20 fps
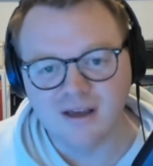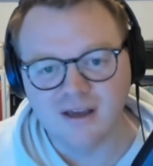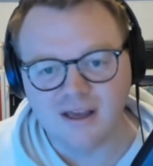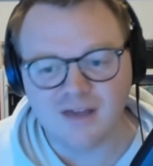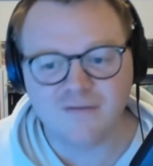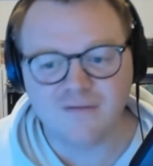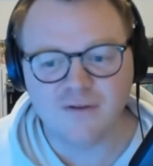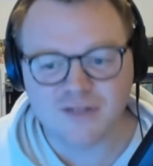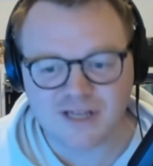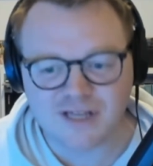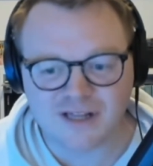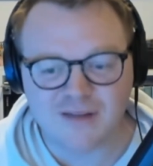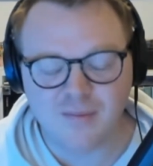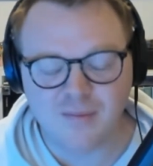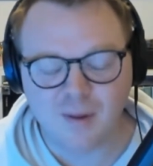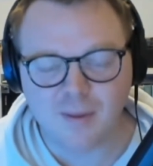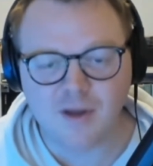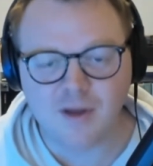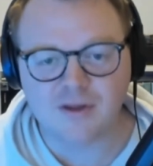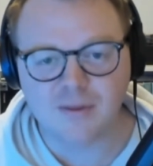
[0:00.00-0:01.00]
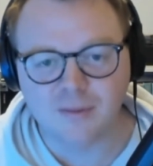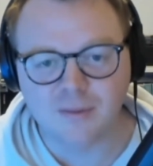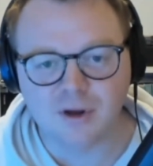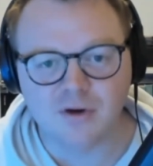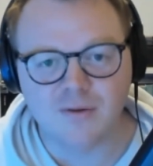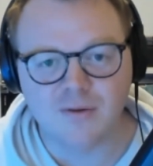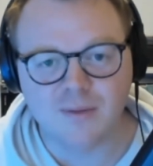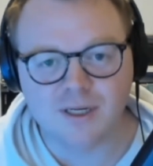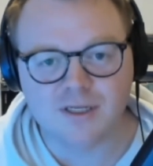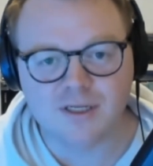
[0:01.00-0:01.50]
If you tell them about the
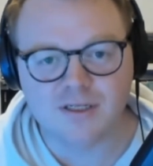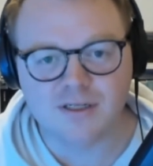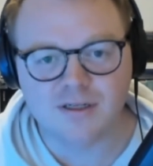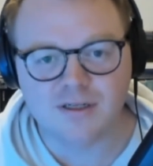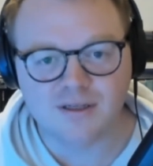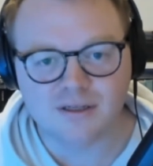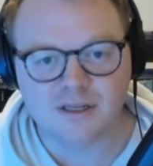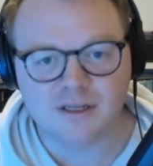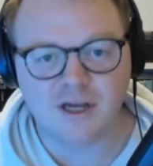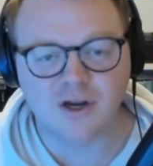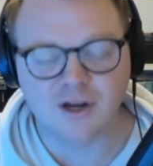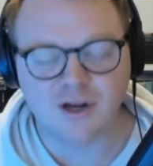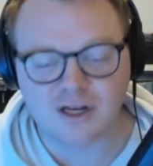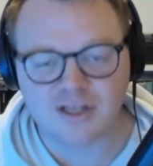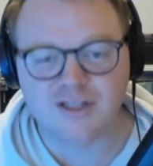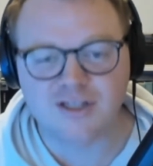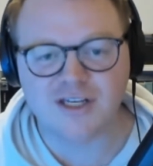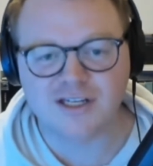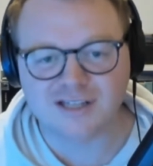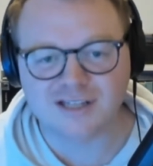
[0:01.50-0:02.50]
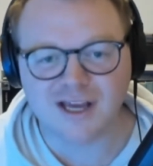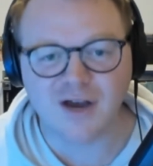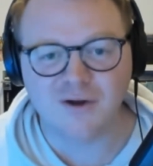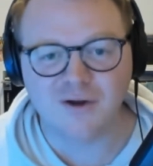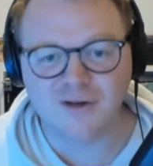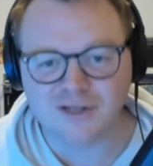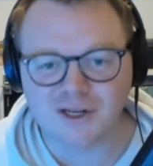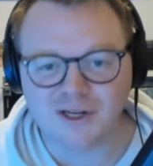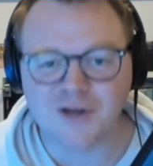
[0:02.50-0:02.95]
pyramids, they're gonna sit down,